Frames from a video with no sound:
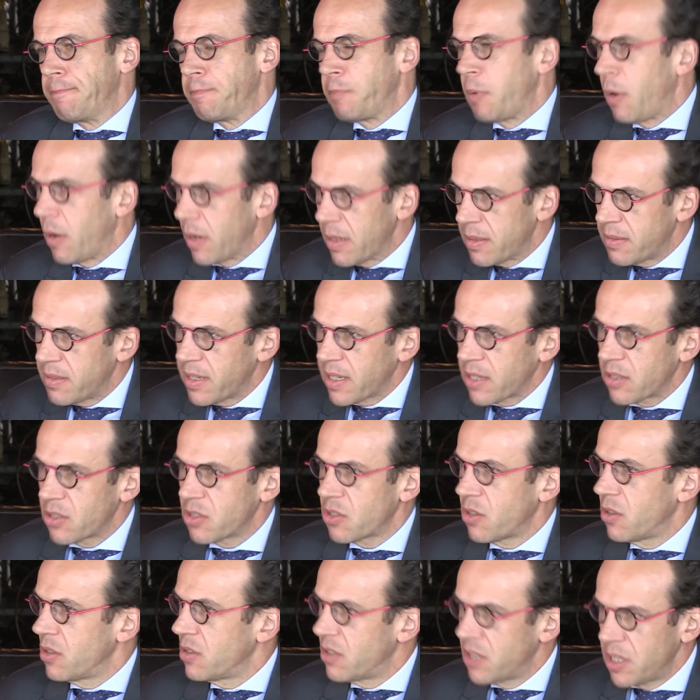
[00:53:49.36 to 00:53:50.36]
politics
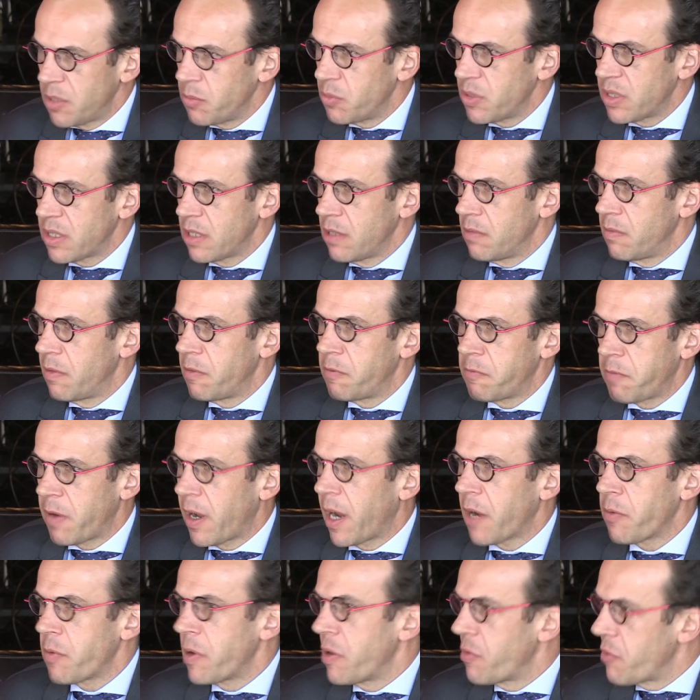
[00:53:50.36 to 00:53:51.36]
continuously with a
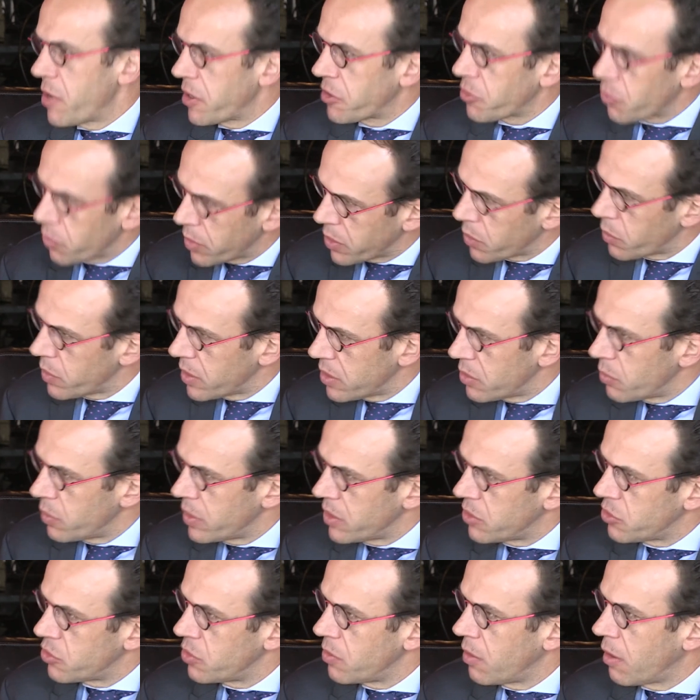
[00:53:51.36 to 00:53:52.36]
fiery rhetoric we
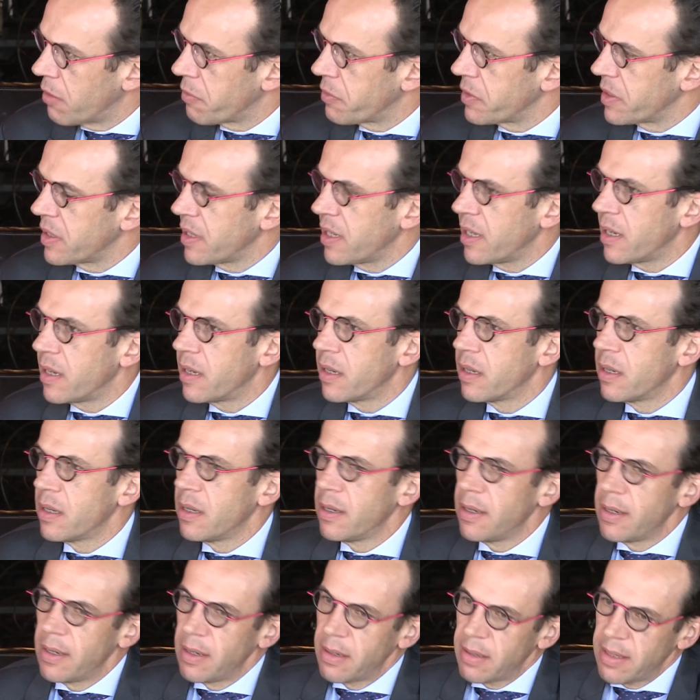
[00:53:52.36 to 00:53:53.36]
too often hear.
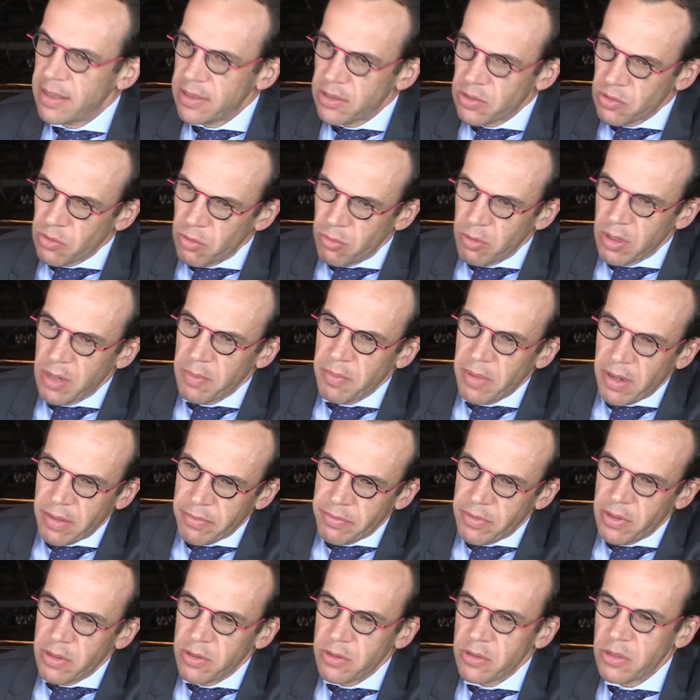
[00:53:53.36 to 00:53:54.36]
Let's talk
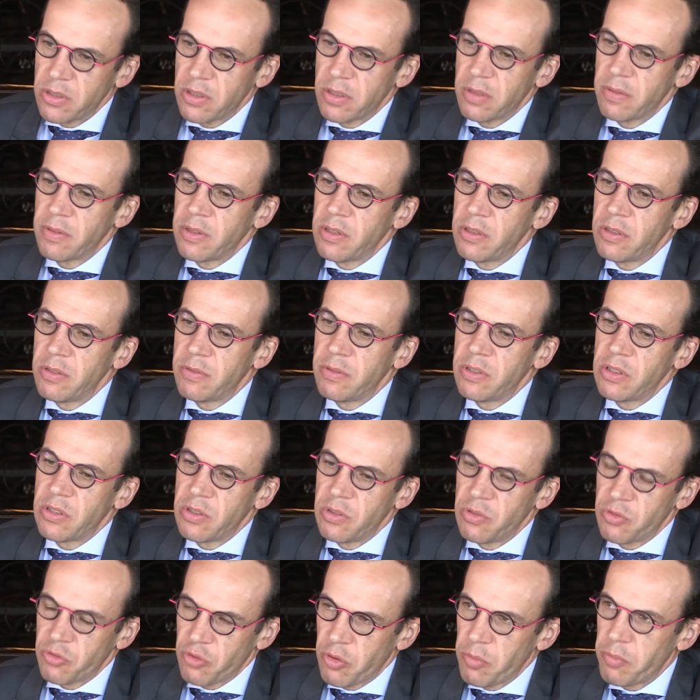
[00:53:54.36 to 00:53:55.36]
about those
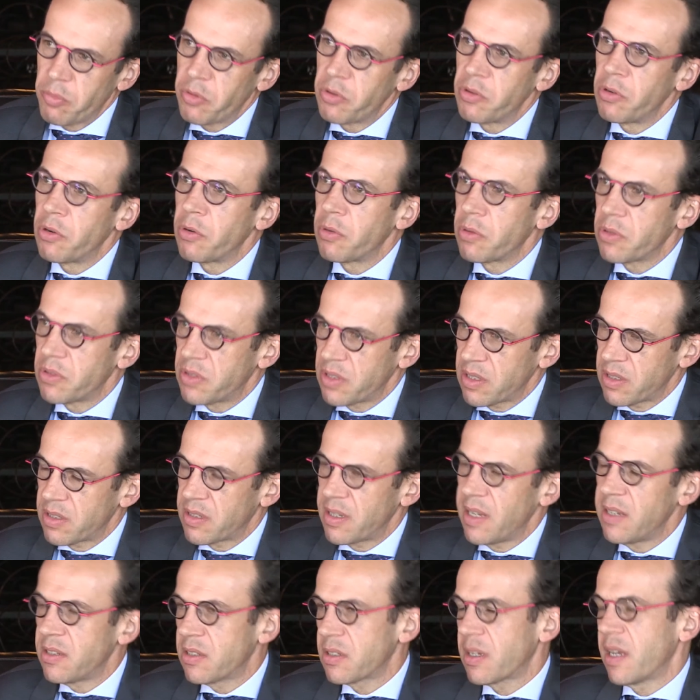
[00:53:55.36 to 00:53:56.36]
entrepreneurial
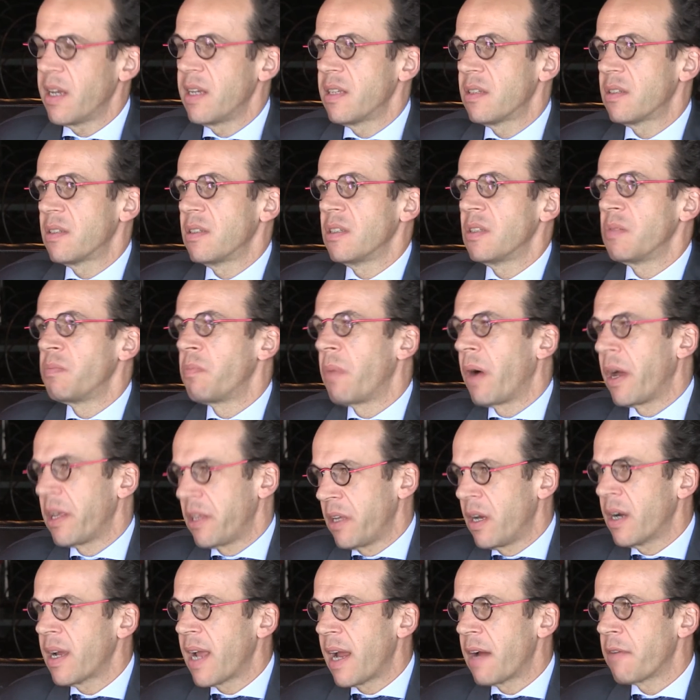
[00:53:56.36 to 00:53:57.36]
success cases by
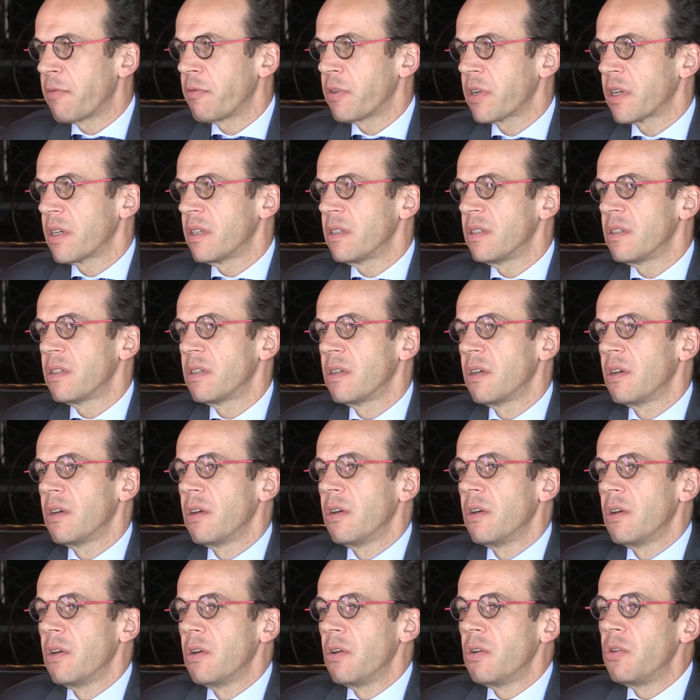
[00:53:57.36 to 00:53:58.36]
young Africans
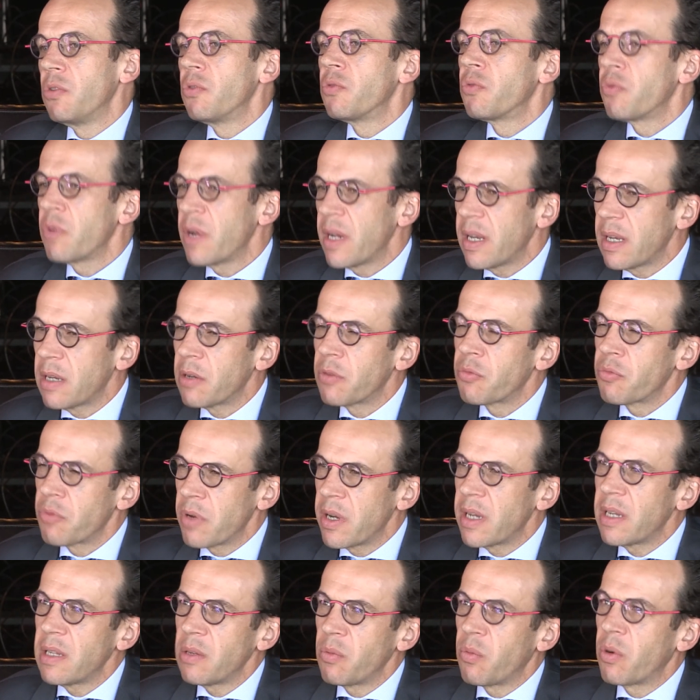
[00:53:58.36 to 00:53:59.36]
who really,
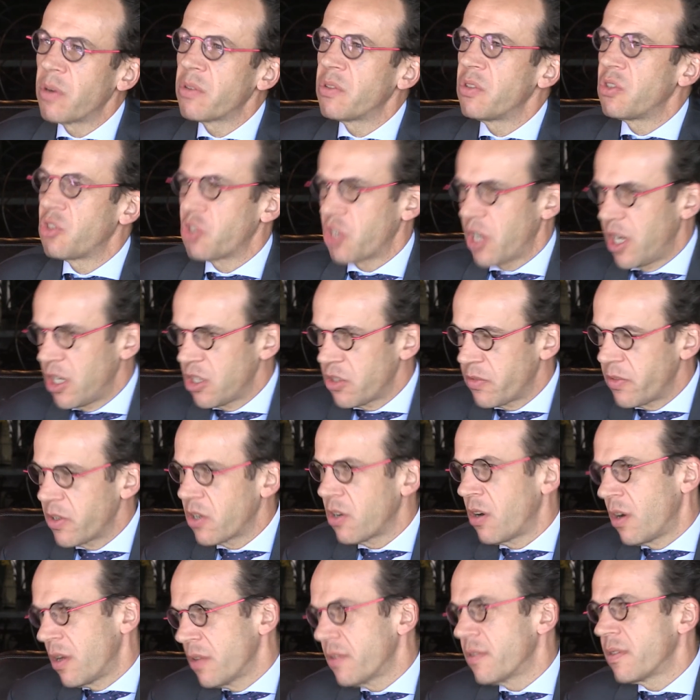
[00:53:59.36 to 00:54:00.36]
really want to change the
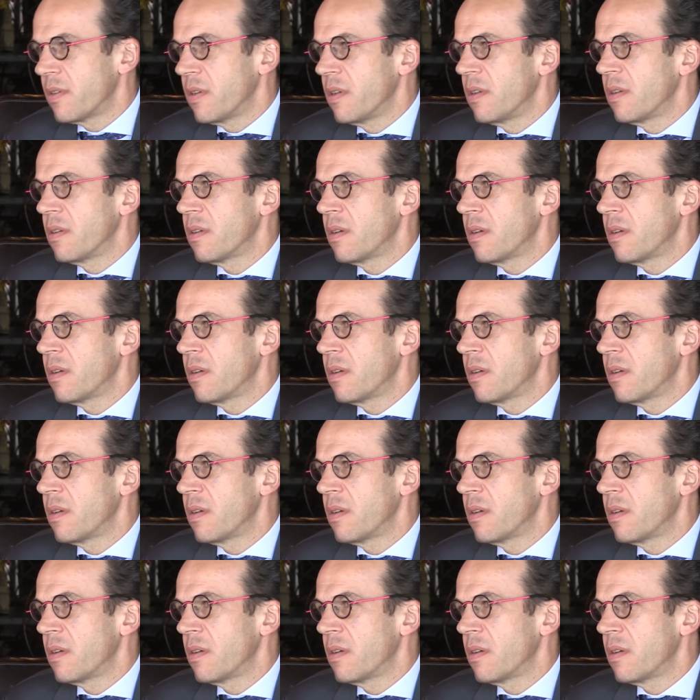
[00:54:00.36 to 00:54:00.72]
continent.